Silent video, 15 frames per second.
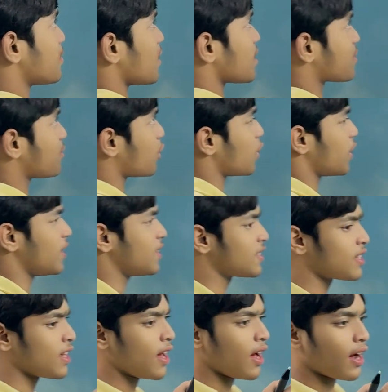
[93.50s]
plus 4
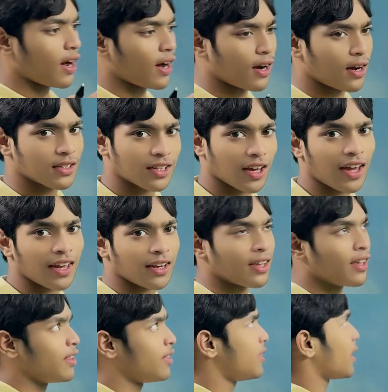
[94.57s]
is 10,
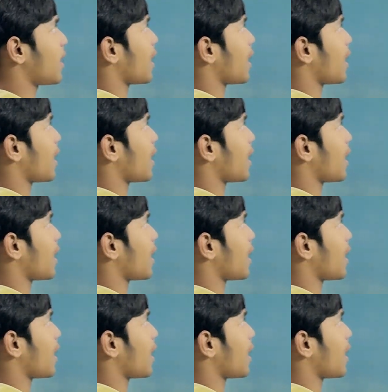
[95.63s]
then